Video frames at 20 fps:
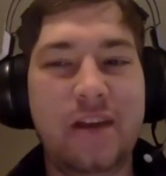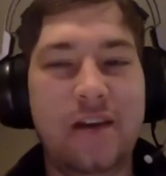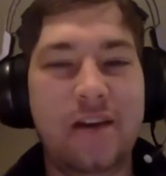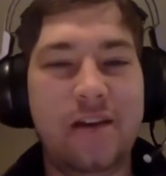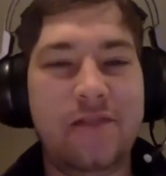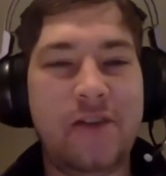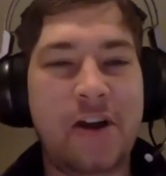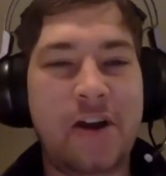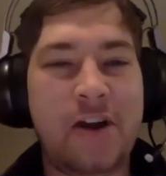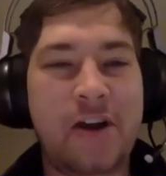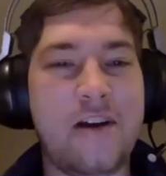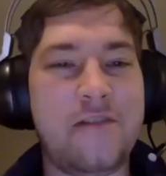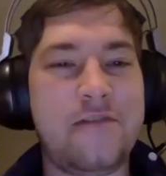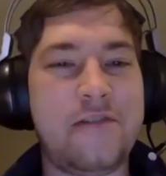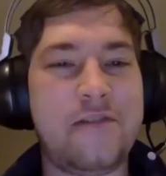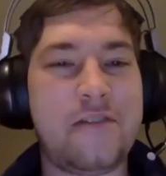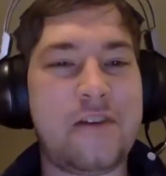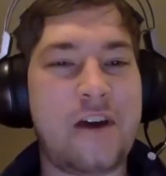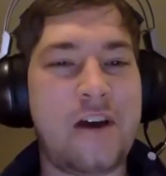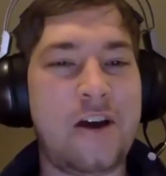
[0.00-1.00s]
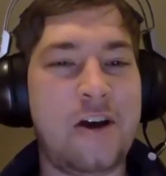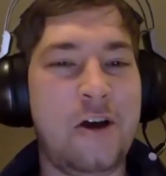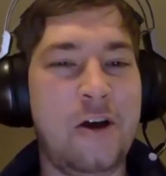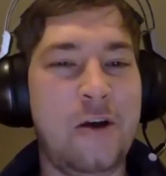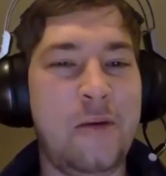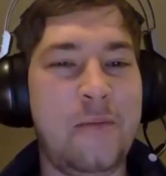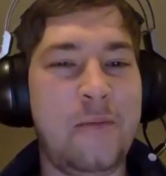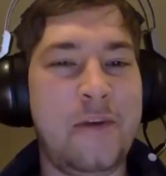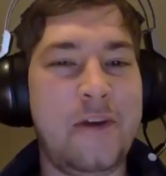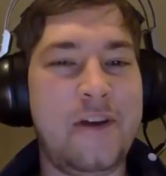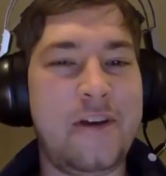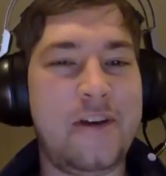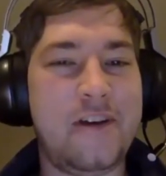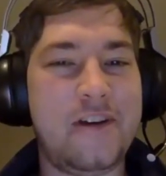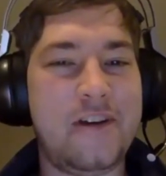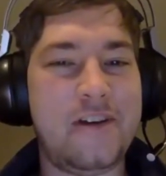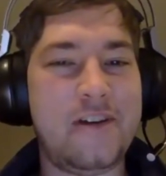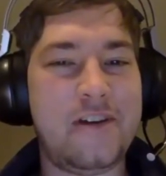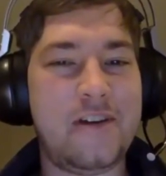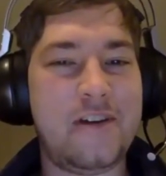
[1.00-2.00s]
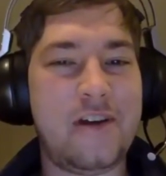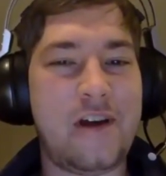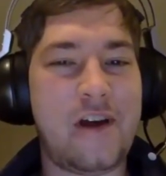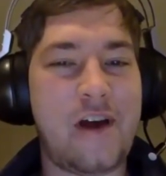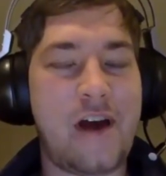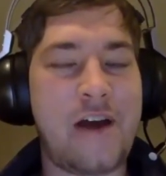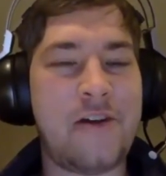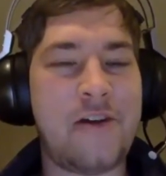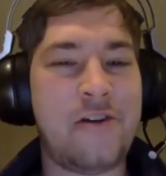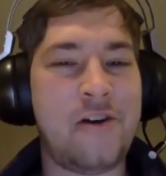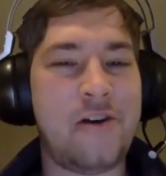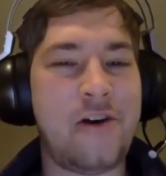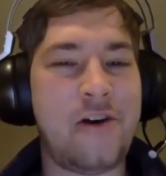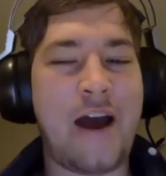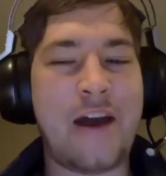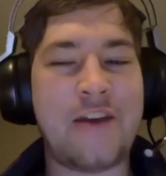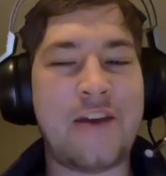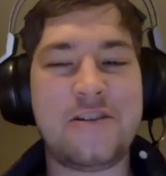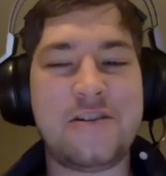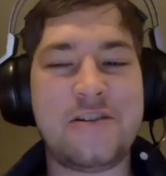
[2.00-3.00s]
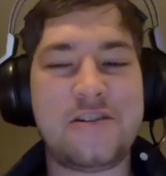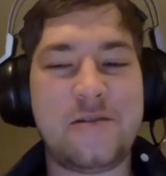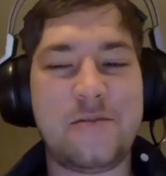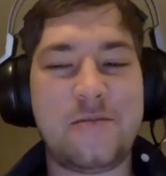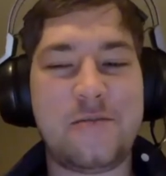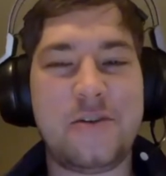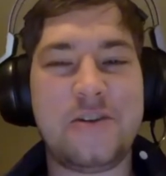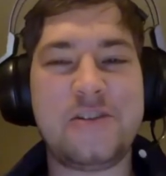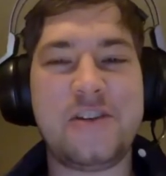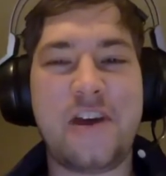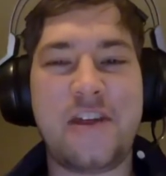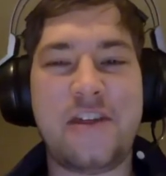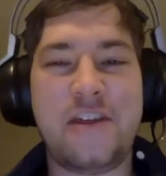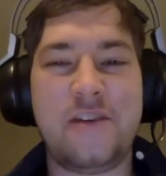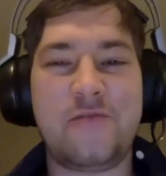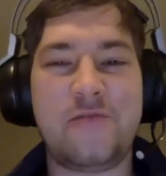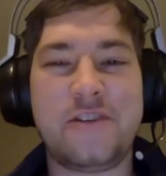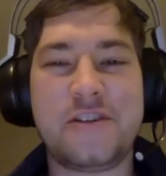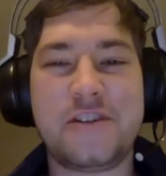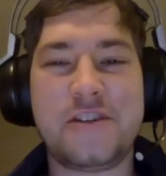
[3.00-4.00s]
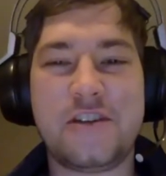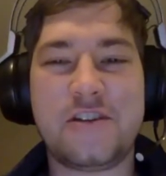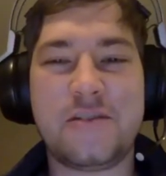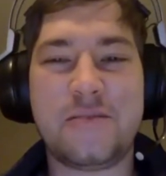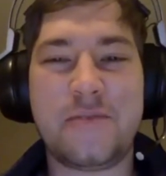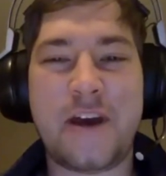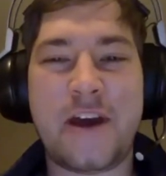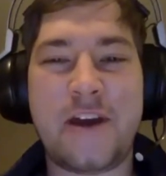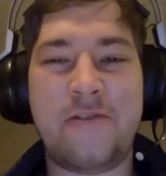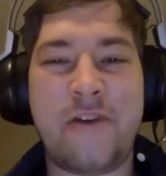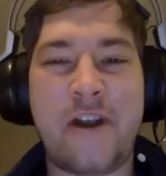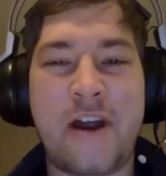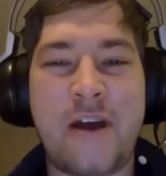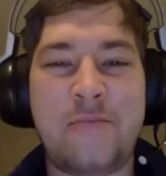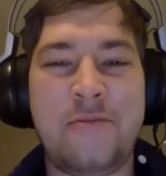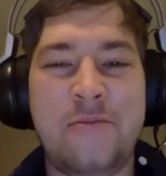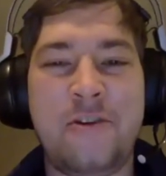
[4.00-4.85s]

Fair enough. Um, I don't know. just personally, I think Risk gets a bad rap.